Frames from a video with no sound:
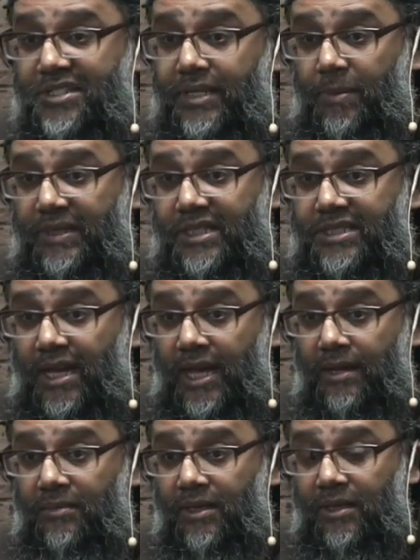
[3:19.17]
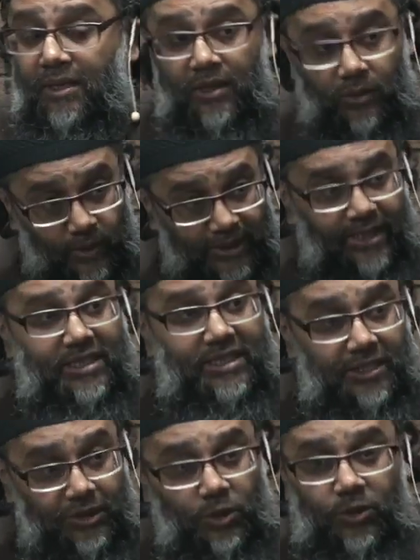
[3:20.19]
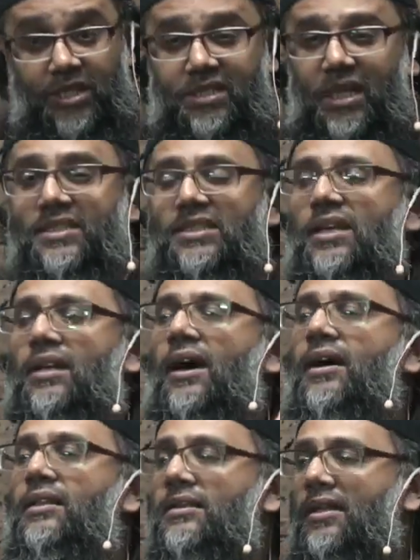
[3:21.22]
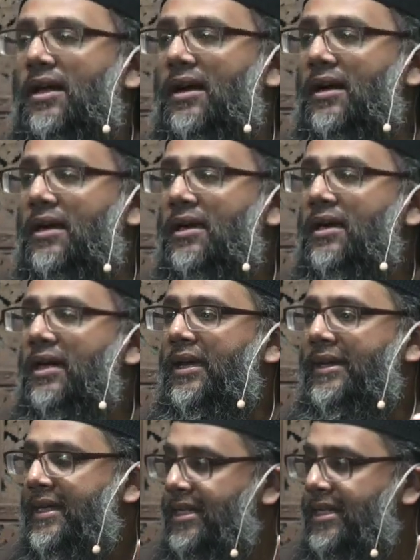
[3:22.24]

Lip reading: step at a time, we need to do this until Allah, in